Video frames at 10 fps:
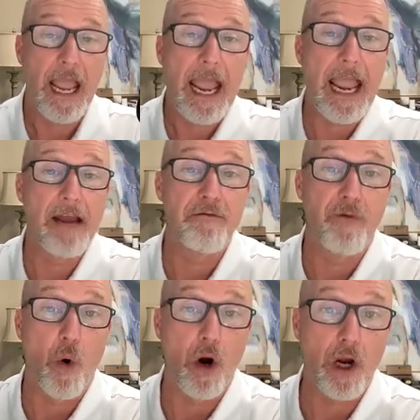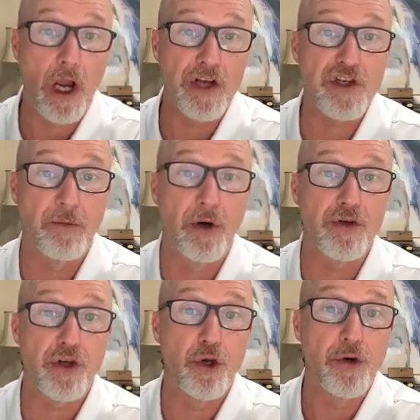and for
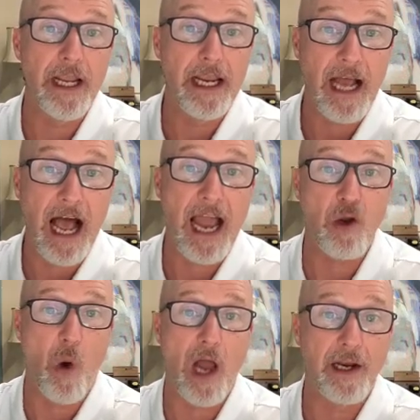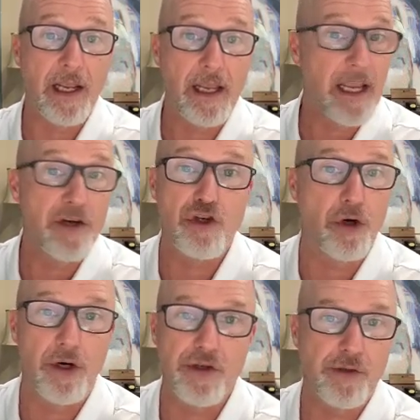customers who need high quality
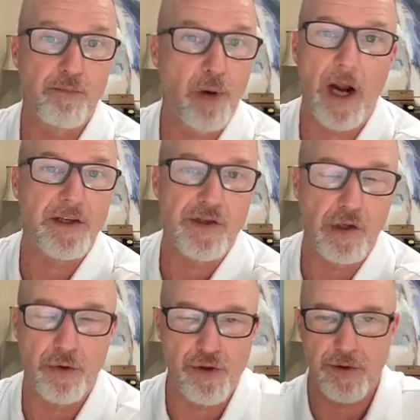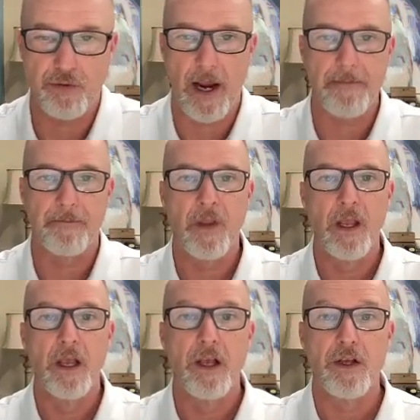insurance products and solutions, right?
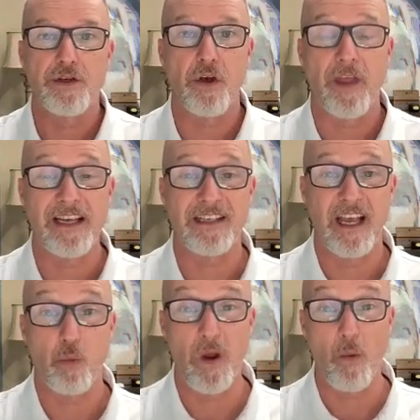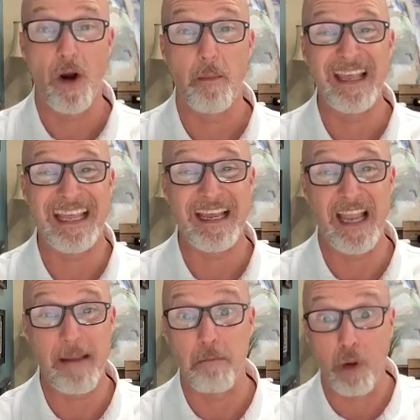So they said, we want to be the
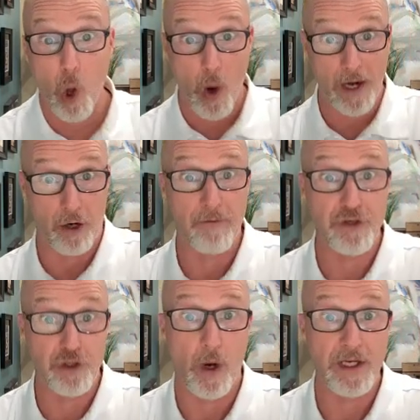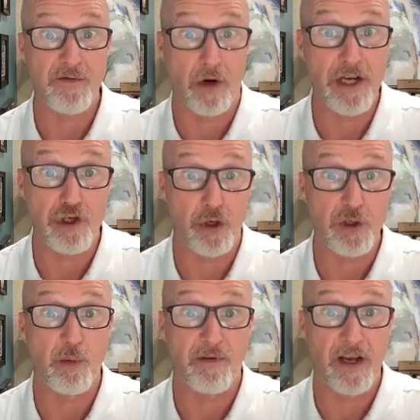employer of choice for
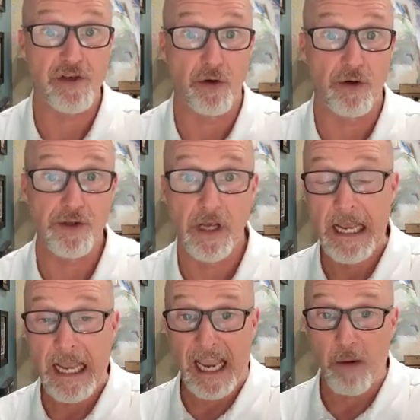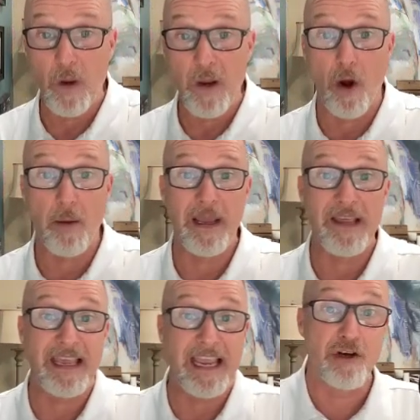insurance professionals, and we want to
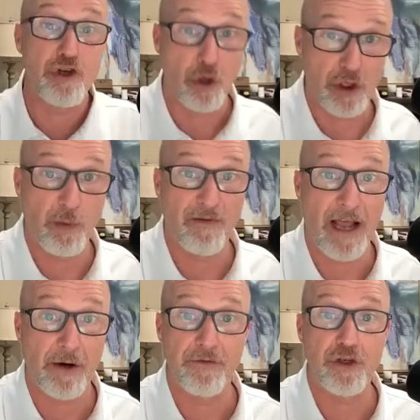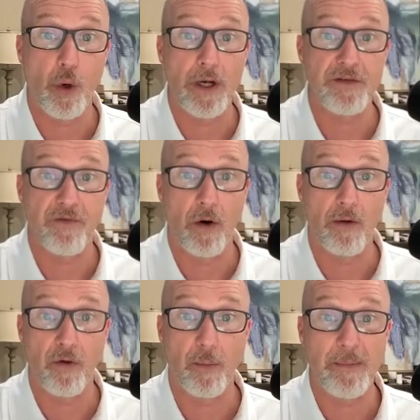be the insurance provider of choice
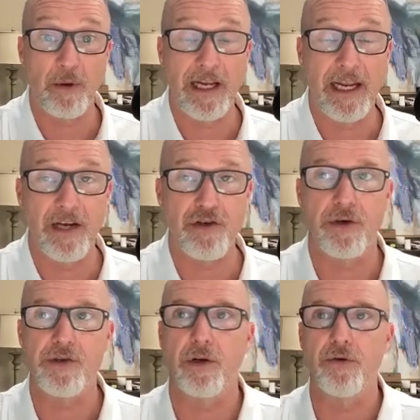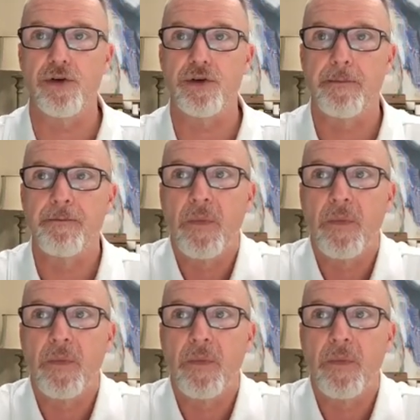for, for people needing insurance solutions.